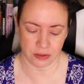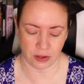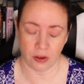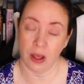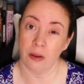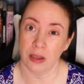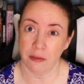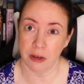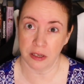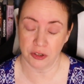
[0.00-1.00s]
So I'll
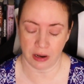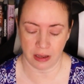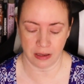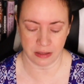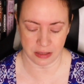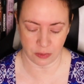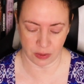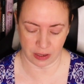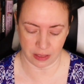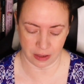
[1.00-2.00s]
give it a try and see
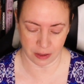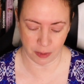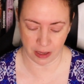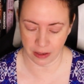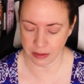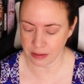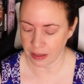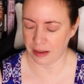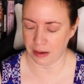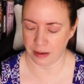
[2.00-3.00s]
what I think about it.
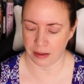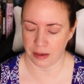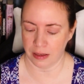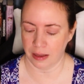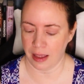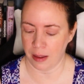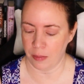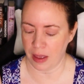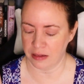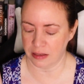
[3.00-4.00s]
And then it came
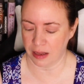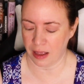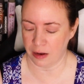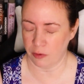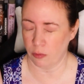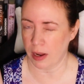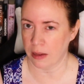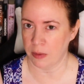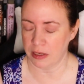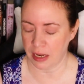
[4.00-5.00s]
as a kind of a
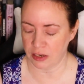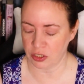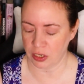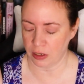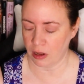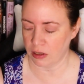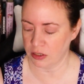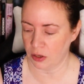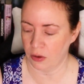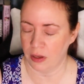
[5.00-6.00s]
recommendation
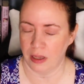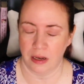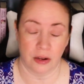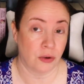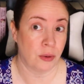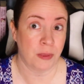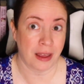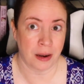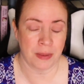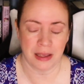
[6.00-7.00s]
also in a group
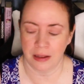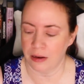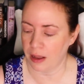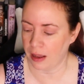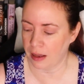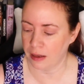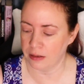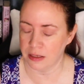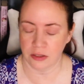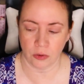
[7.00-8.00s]
that I'm in, a
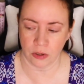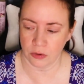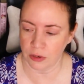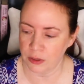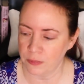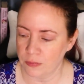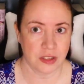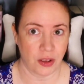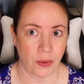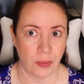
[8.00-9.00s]
Discord group.
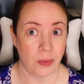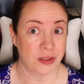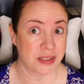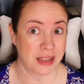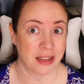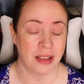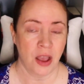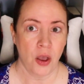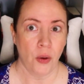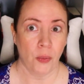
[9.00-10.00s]
So we'll see
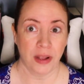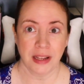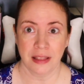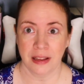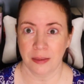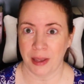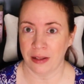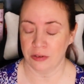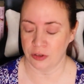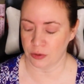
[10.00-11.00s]
what I think
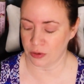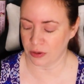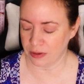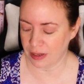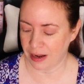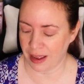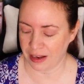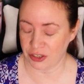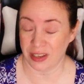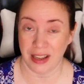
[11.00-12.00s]
about Zool. And
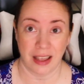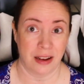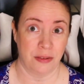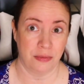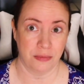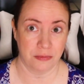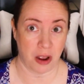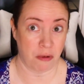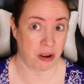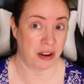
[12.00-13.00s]
actually kind of
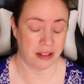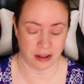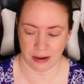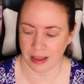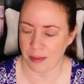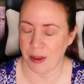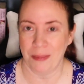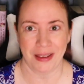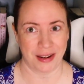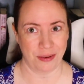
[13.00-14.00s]
ironic that it came
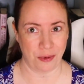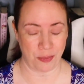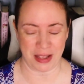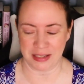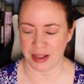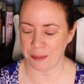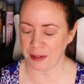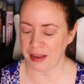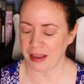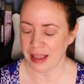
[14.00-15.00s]
up in
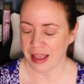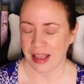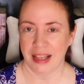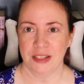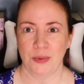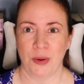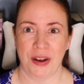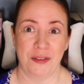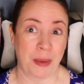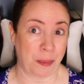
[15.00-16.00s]
Romanceopoly as one
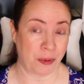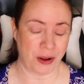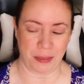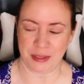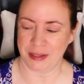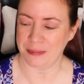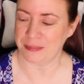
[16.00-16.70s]
of my prompts.